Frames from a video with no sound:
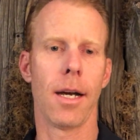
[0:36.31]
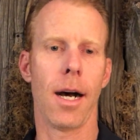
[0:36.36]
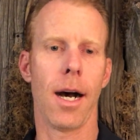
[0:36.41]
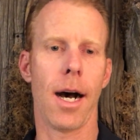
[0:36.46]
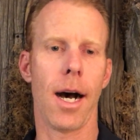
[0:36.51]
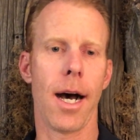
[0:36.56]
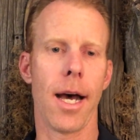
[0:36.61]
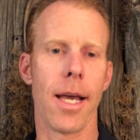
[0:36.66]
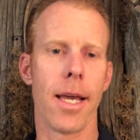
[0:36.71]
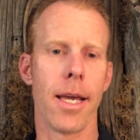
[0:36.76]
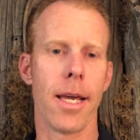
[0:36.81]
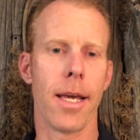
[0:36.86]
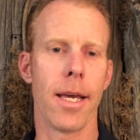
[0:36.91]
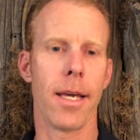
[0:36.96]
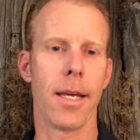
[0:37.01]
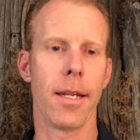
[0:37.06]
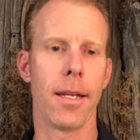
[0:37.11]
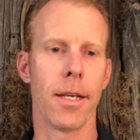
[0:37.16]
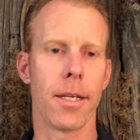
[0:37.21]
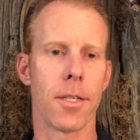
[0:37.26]

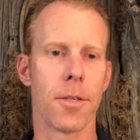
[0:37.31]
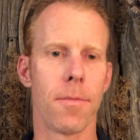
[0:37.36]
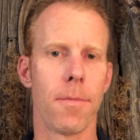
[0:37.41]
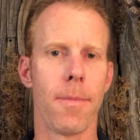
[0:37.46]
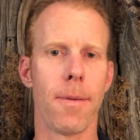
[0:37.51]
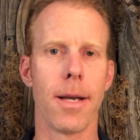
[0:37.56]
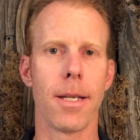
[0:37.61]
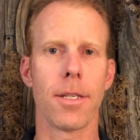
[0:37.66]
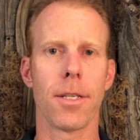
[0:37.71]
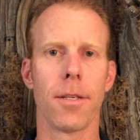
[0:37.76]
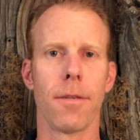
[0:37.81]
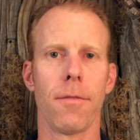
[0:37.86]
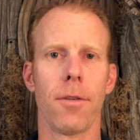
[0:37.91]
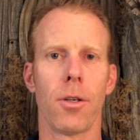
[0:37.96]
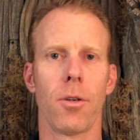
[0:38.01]
high-end expensive